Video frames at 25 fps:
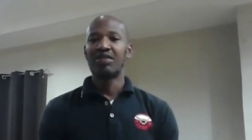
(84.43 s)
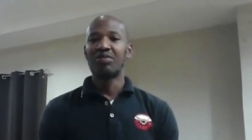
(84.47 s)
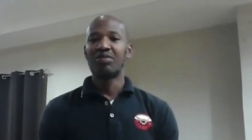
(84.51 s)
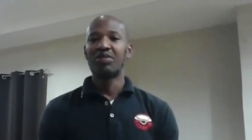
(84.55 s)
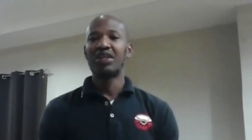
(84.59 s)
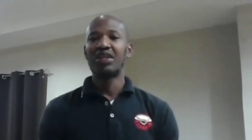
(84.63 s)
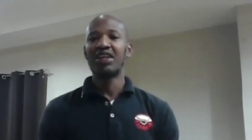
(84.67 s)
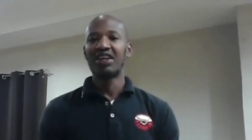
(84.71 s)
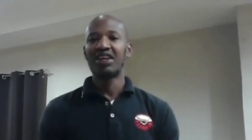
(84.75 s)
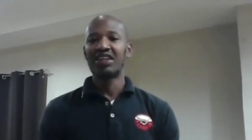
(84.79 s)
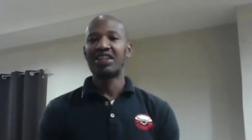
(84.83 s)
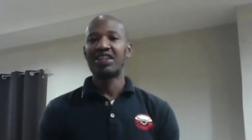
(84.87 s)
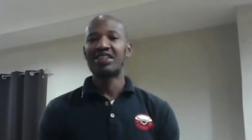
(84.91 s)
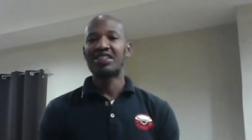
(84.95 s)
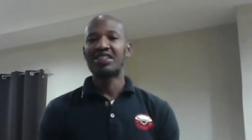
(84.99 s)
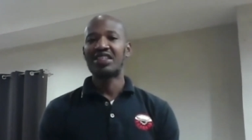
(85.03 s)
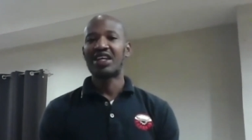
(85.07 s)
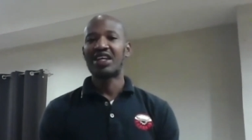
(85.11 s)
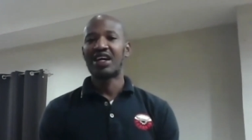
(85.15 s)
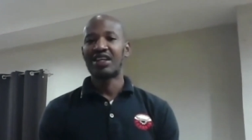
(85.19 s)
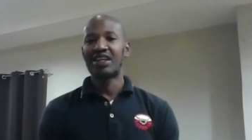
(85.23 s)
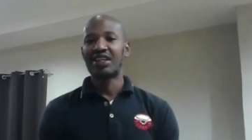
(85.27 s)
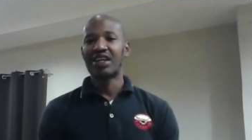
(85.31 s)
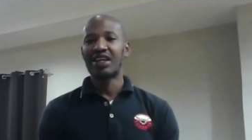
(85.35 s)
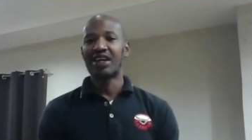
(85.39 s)
We
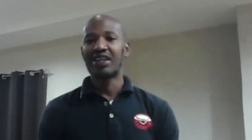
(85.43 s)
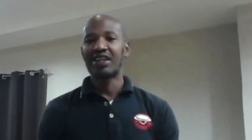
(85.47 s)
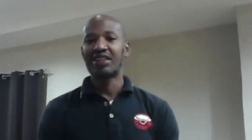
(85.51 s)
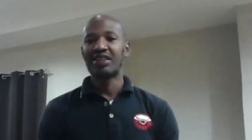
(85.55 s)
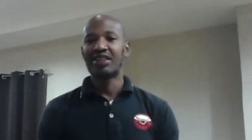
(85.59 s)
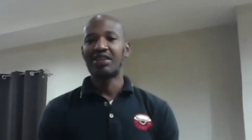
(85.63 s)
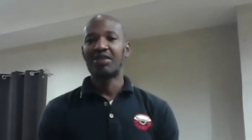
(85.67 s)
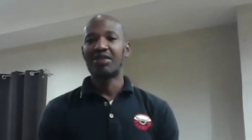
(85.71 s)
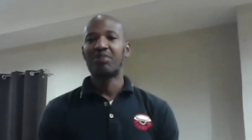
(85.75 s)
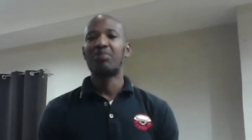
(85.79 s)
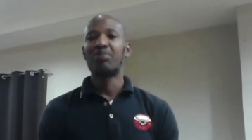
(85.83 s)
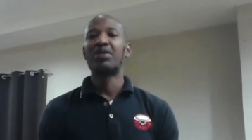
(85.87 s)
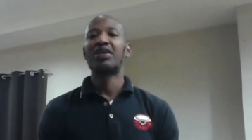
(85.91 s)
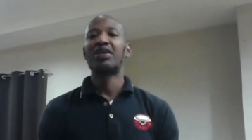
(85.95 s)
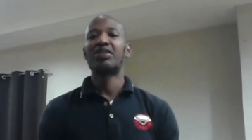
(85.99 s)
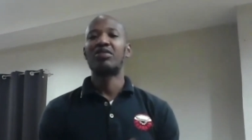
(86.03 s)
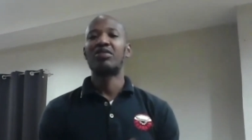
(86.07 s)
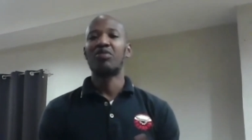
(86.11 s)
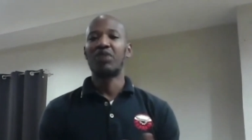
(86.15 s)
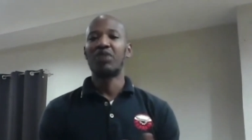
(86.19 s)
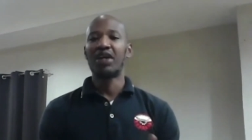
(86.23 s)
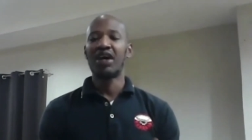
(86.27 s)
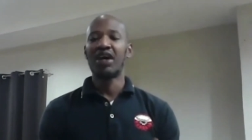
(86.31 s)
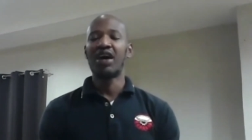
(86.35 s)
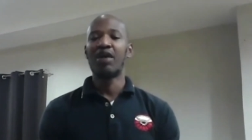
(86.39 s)
understand that, but
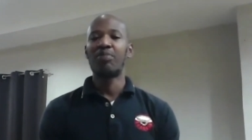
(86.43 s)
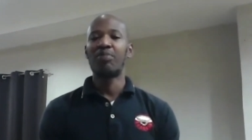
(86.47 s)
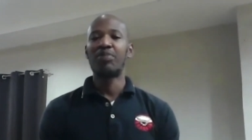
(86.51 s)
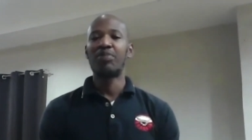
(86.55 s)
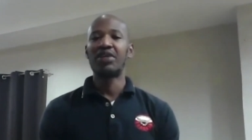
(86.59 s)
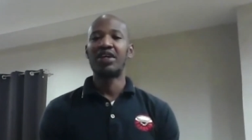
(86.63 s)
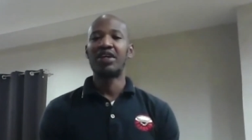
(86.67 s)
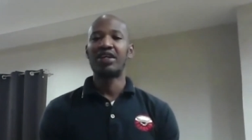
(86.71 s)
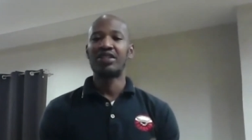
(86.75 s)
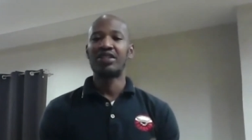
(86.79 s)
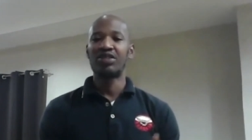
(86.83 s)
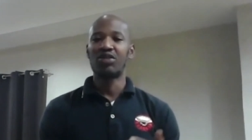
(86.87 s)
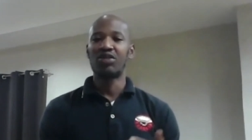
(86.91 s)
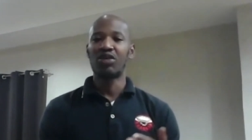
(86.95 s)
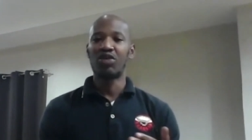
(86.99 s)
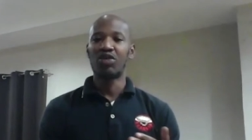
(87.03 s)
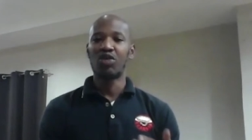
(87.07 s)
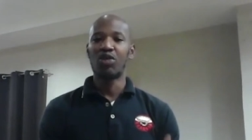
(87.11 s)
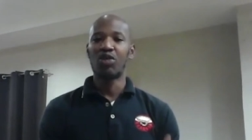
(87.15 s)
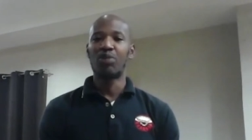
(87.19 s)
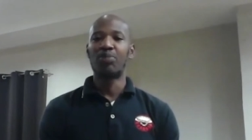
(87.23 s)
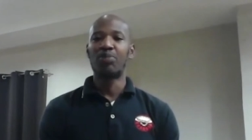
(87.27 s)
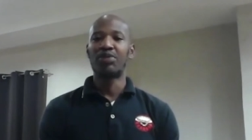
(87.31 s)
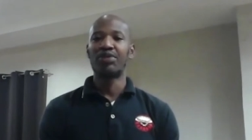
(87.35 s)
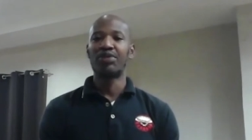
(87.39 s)
we're happy that you're
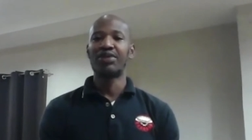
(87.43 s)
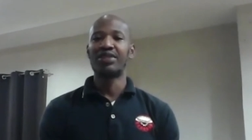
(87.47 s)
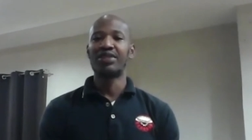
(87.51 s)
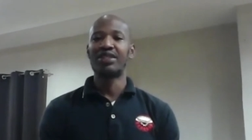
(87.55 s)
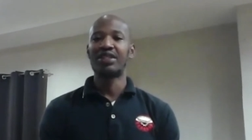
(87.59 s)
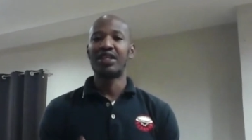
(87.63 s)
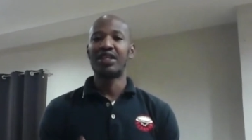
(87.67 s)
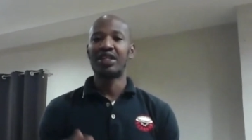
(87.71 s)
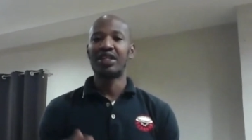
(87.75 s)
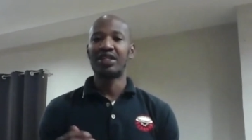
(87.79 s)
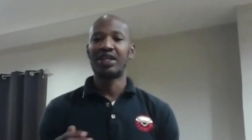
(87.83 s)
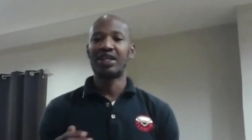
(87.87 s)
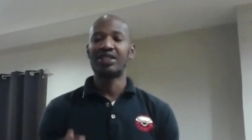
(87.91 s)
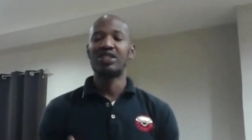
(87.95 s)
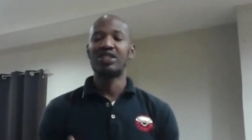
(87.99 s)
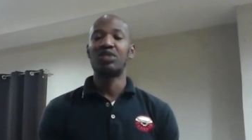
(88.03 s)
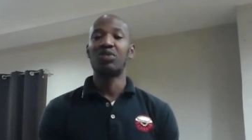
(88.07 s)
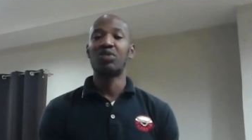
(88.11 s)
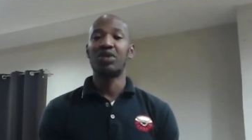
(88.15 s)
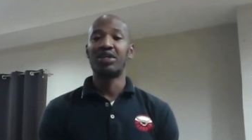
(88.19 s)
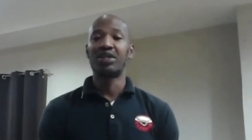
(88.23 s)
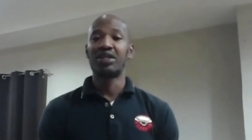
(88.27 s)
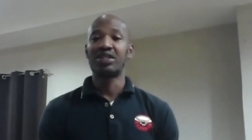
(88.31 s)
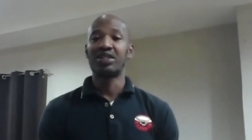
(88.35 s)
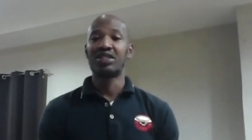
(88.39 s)
cooperating and that
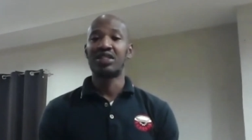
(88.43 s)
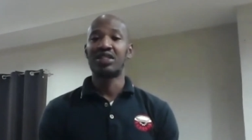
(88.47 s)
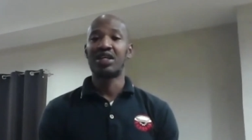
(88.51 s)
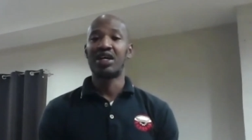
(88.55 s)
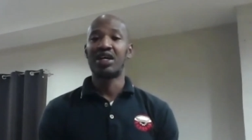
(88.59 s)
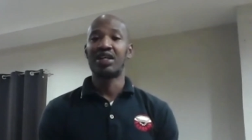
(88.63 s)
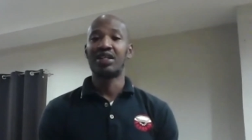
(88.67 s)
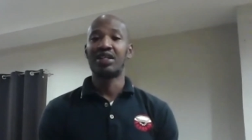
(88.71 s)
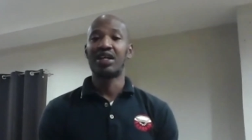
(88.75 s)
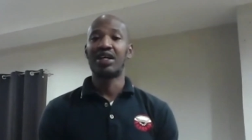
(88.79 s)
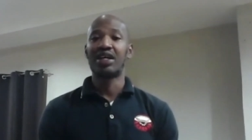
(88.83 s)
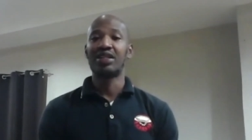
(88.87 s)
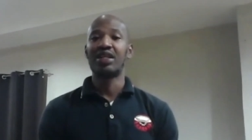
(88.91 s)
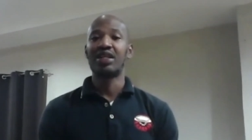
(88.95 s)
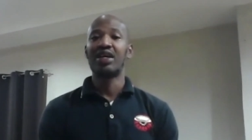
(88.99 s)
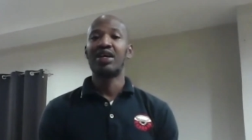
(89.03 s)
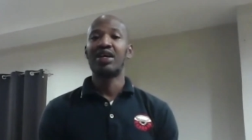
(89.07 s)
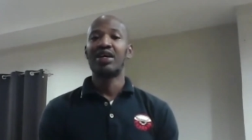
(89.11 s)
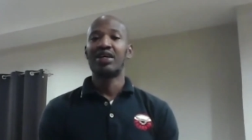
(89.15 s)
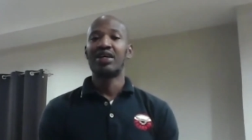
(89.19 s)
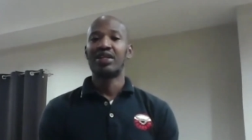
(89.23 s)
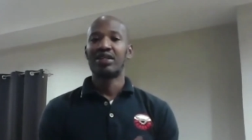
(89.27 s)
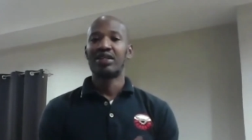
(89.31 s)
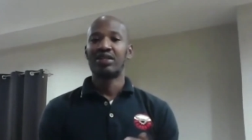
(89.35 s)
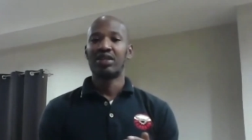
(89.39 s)
you understand that
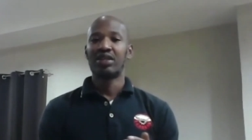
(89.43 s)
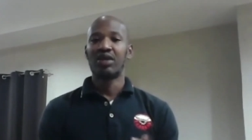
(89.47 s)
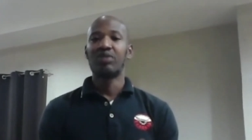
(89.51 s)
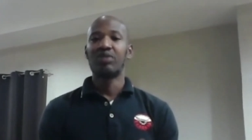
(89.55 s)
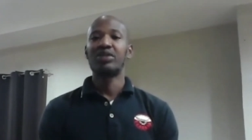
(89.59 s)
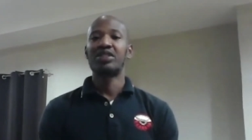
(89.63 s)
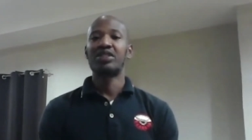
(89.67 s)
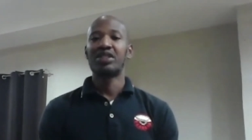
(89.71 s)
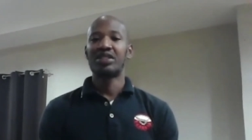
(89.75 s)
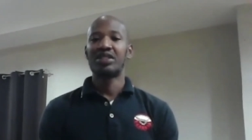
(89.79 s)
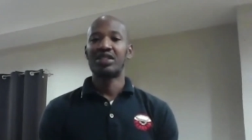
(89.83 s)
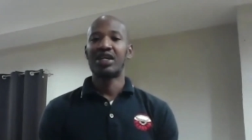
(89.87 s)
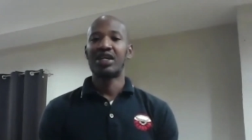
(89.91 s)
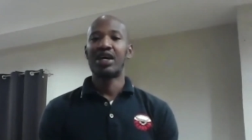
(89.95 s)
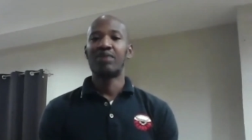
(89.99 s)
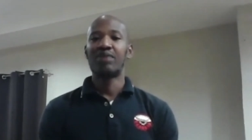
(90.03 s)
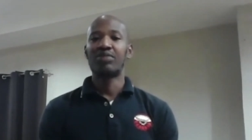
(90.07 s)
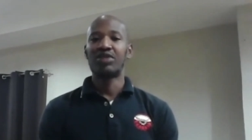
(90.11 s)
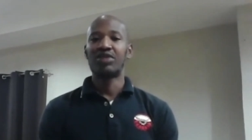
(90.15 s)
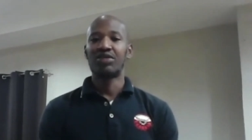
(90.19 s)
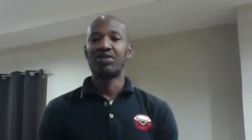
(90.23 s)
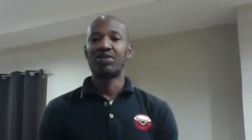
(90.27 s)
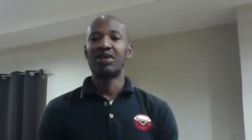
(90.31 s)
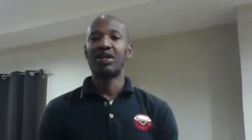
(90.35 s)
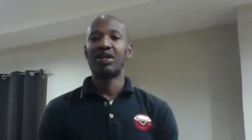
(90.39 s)
now is the time
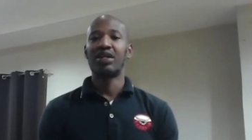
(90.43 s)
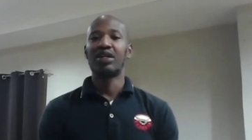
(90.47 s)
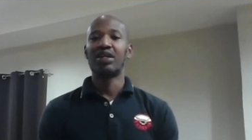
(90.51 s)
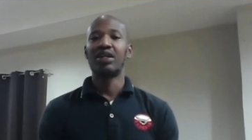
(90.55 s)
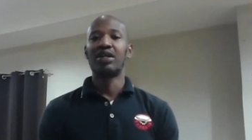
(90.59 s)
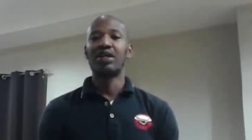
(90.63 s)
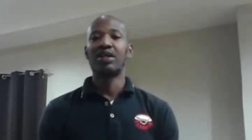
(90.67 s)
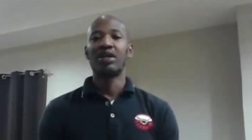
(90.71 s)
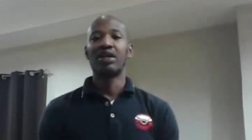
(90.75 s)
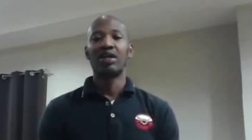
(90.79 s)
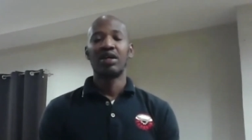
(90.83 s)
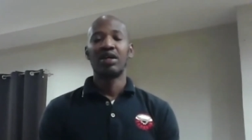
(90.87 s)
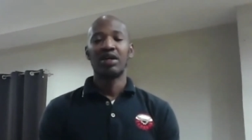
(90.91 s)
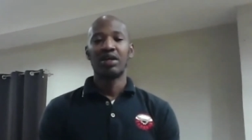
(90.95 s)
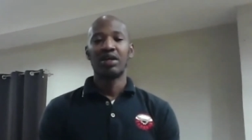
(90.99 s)
to really